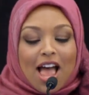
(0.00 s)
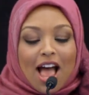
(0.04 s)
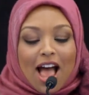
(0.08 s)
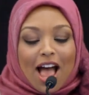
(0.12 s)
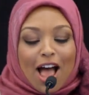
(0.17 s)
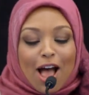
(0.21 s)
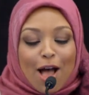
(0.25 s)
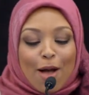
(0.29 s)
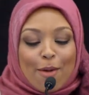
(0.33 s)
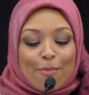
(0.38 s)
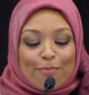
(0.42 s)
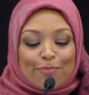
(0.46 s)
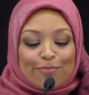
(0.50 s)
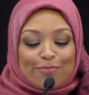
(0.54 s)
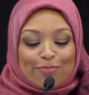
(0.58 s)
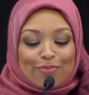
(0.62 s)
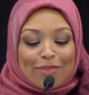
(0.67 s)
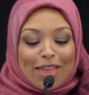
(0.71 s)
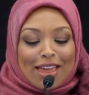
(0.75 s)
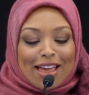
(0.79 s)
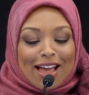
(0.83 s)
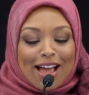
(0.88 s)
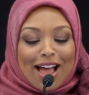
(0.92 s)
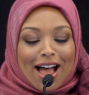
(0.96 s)

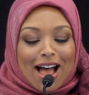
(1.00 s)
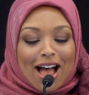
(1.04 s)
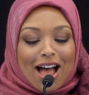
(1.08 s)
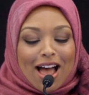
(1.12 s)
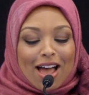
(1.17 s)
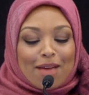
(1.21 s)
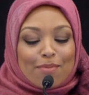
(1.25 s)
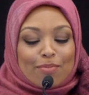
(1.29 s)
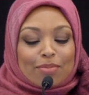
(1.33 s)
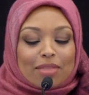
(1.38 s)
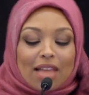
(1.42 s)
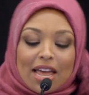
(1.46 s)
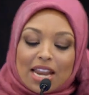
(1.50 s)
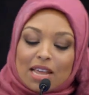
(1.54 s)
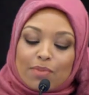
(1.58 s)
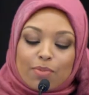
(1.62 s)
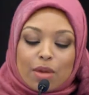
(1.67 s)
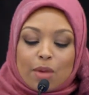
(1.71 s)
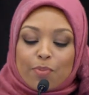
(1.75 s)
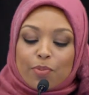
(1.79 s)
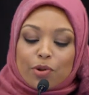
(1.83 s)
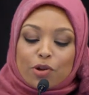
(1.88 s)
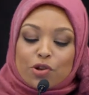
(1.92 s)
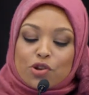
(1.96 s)
I'm letting
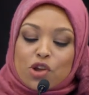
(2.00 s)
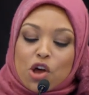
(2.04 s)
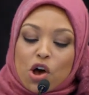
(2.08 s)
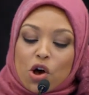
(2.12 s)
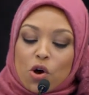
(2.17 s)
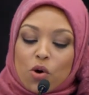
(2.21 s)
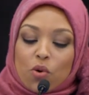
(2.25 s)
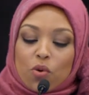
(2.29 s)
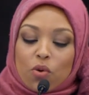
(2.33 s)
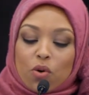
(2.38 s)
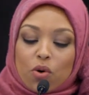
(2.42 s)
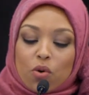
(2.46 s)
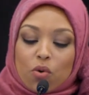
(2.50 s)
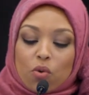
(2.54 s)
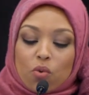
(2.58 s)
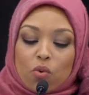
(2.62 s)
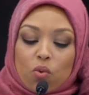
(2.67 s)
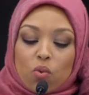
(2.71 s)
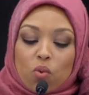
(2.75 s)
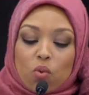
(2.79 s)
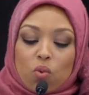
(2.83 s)
people know